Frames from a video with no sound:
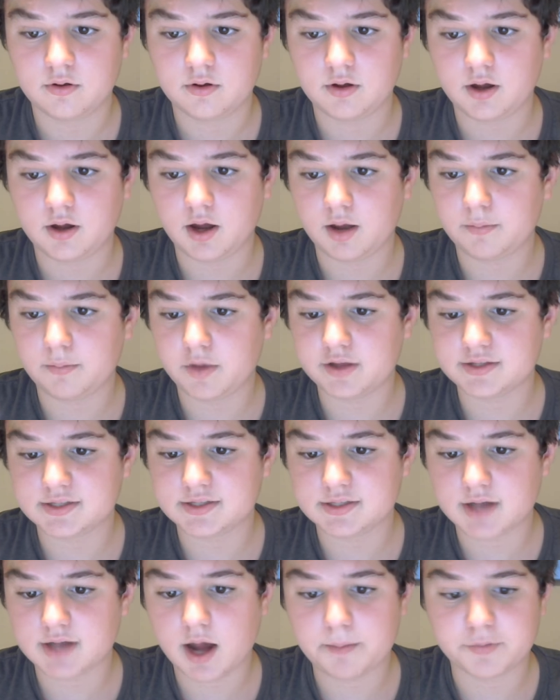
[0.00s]
I might
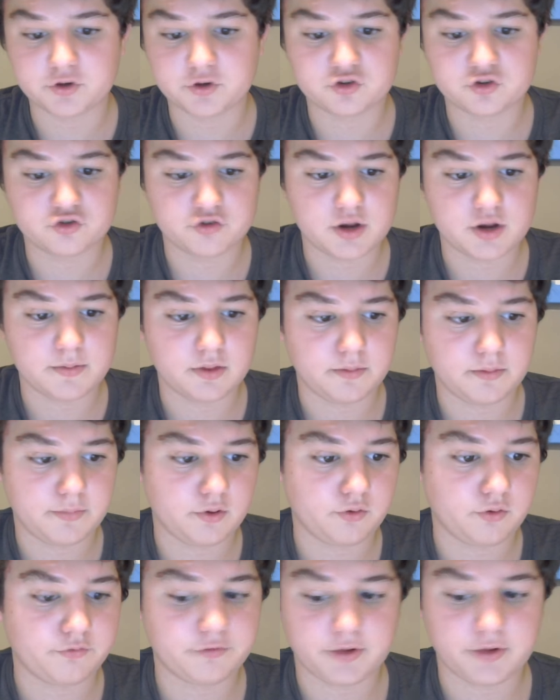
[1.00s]
stop a stream in the
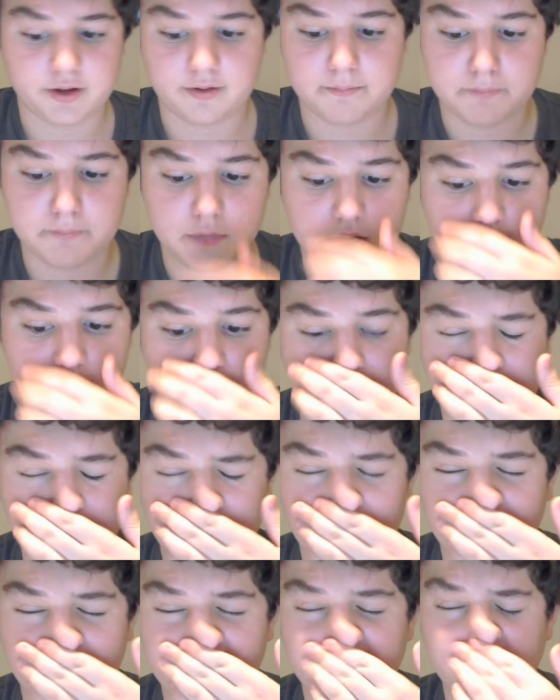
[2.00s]
middle for like a minute.
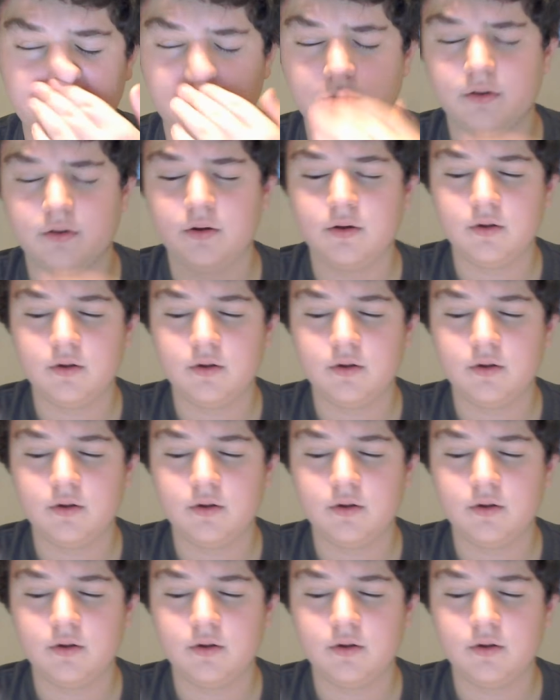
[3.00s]
We'll see.